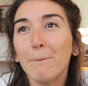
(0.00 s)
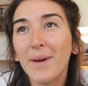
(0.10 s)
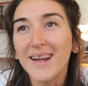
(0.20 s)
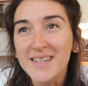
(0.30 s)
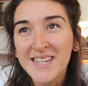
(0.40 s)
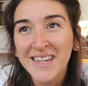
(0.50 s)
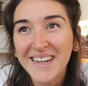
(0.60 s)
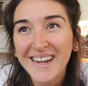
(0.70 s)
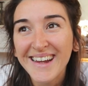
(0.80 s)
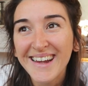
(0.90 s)
But
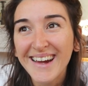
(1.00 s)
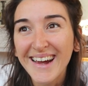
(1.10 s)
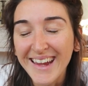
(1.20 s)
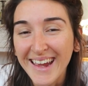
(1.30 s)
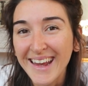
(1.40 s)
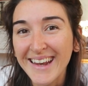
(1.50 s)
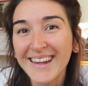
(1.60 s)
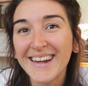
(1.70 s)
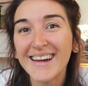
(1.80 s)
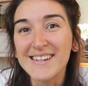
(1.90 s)

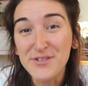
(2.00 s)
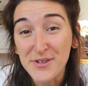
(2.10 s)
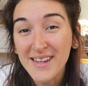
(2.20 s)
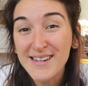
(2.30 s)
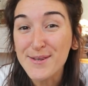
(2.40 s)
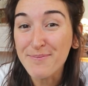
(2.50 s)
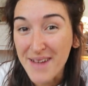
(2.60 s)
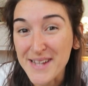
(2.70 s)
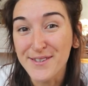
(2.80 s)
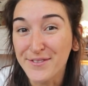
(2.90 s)
again, Australia is a
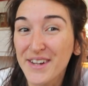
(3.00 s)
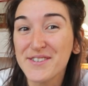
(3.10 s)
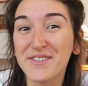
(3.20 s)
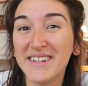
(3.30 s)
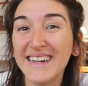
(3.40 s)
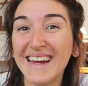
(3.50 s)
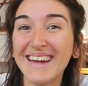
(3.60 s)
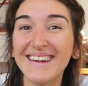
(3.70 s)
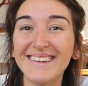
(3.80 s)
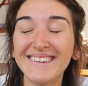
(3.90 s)
massive country
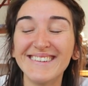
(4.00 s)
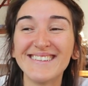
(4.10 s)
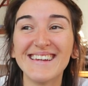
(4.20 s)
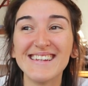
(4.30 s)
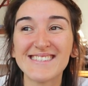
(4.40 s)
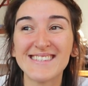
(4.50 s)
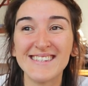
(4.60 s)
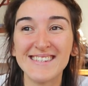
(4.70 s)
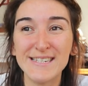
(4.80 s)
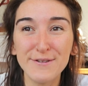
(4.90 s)
and it's
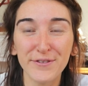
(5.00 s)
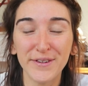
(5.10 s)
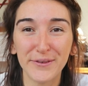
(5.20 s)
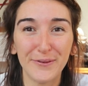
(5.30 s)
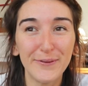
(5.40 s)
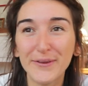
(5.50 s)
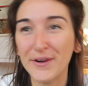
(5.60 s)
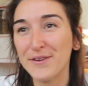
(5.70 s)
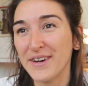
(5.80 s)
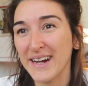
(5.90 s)
different all
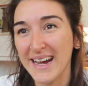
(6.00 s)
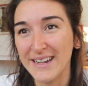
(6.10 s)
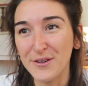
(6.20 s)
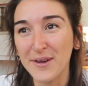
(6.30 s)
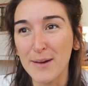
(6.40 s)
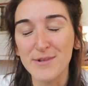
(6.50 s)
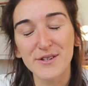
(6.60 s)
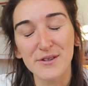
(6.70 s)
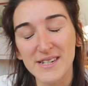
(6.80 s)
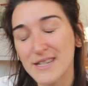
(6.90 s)
over, and you come
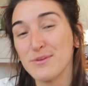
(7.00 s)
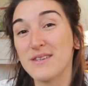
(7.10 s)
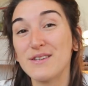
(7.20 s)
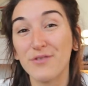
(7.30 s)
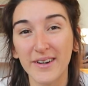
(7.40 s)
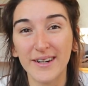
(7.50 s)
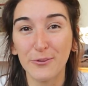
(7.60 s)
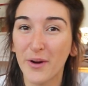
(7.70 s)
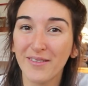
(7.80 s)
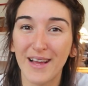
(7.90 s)
into contact with different kind
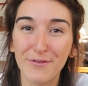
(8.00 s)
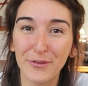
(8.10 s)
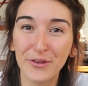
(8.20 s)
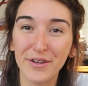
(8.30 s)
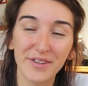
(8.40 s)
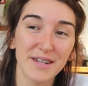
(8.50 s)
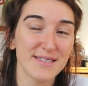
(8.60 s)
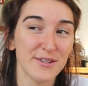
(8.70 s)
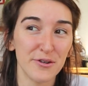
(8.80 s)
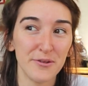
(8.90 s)
of wildlife all over.
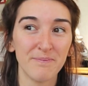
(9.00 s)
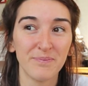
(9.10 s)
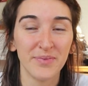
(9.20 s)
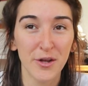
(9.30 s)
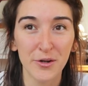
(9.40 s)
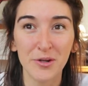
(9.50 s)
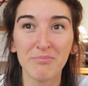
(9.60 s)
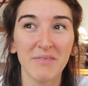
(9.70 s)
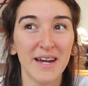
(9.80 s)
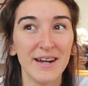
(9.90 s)
So no,
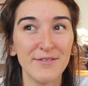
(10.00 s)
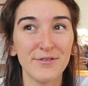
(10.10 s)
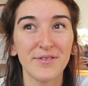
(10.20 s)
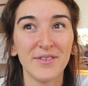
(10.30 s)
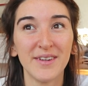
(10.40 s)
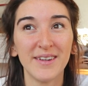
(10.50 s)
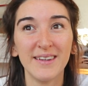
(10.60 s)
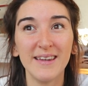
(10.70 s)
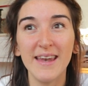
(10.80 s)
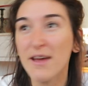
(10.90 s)
have
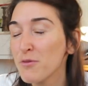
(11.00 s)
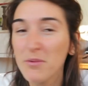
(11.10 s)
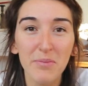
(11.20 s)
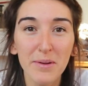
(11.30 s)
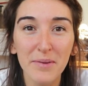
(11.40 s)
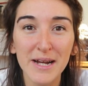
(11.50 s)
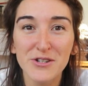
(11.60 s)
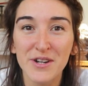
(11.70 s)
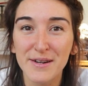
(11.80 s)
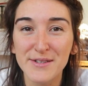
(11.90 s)
never been bitten by a
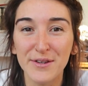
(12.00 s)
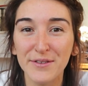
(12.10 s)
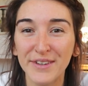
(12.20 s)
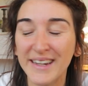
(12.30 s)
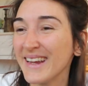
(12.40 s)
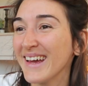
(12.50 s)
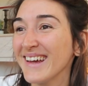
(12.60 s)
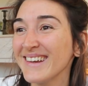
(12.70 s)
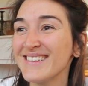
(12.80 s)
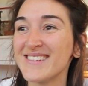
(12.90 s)
shark surfing,
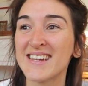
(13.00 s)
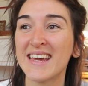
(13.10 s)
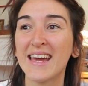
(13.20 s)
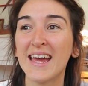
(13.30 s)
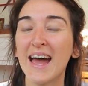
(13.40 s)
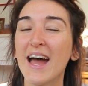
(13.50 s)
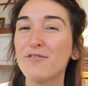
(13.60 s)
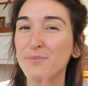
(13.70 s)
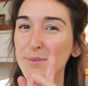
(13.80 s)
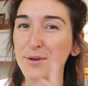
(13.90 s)
and
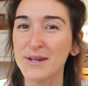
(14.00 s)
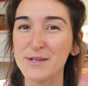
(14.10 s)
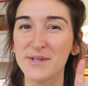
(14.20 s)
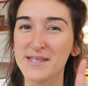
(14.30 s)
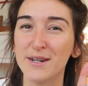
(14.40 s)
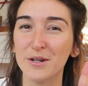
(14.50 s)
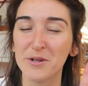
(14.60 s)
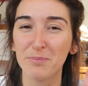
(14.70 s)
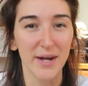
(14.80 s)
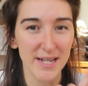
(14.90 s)
have maybe once been
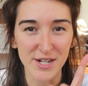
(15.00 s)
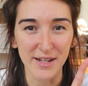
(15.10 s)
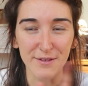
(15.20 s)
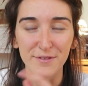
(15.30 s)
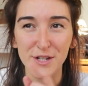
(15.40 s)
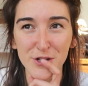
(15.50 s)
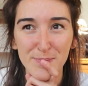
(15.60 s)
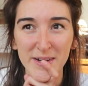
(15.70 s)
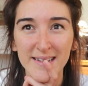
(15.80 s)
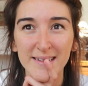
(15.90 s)
stung by a jellyfish,
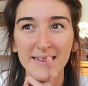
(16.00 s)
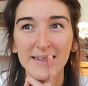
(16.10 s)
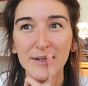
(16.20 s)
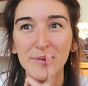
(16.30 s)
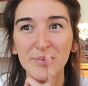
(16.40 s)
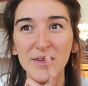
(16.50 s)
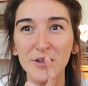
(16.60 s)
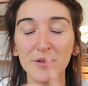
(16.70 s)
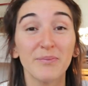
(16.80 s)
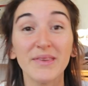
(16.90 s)
but you
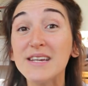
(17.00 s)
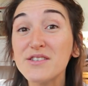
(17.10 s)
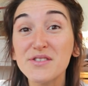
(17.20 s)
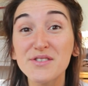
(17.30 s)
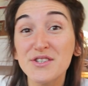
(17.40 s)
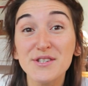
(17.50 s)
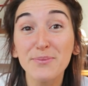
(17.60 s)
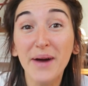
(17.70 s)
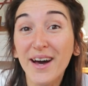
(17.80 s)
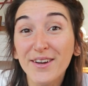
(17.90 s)
know, it's just a
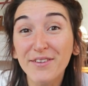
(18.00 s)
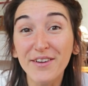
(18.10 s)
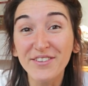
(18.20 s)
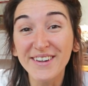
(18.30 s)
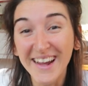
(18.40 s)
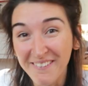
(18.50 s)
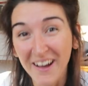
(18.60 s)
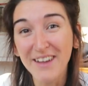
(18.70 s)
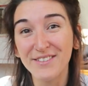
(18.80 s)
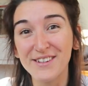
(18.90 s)
part of everyday
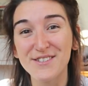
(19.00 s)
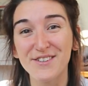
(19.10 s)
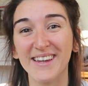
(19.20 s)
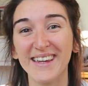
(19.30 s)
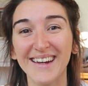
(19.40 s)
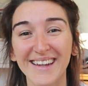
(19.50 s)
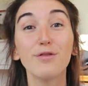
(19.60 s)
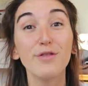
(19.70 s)
life in Australia.